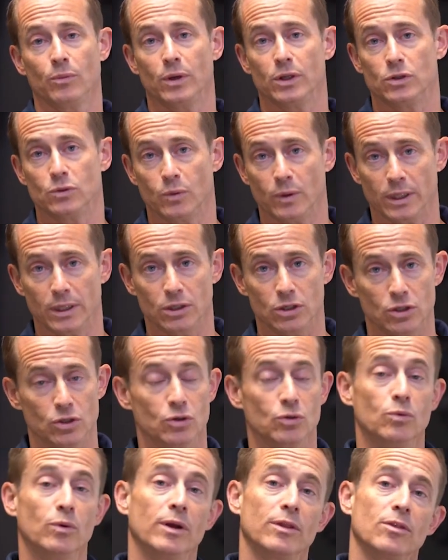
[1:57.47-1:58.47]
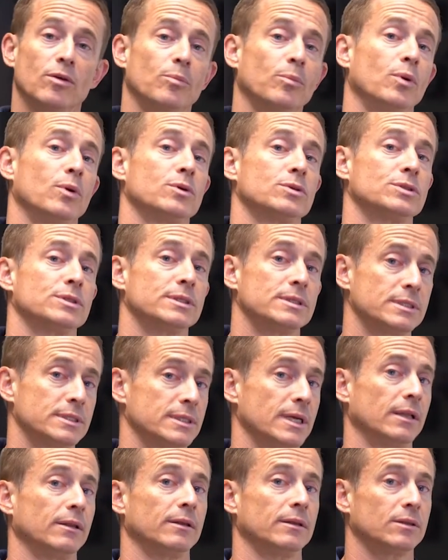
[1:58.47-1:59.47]
between you and the person
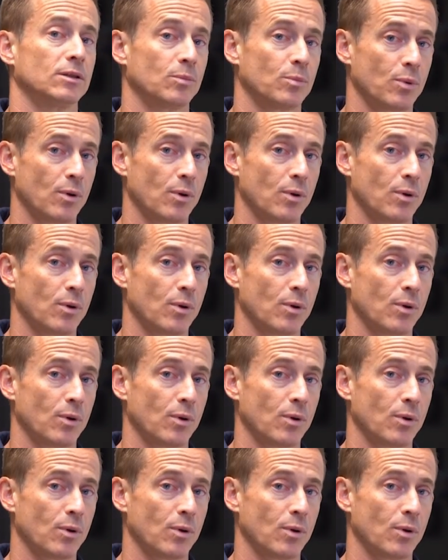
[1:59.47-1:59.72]
selling the